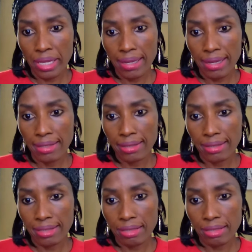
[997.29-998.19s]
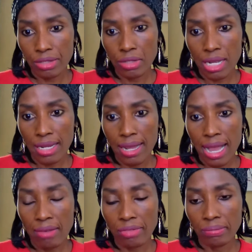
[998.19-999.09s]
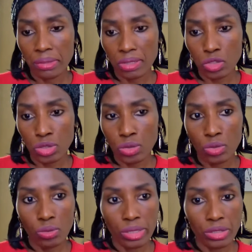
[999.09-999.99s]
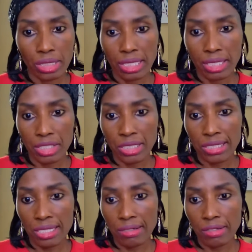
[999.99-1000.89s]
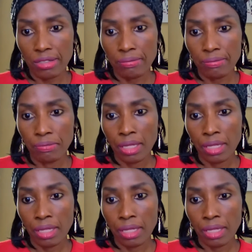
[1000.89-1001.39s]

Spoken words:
And this is her at Harvard Business School, where you can actually see her.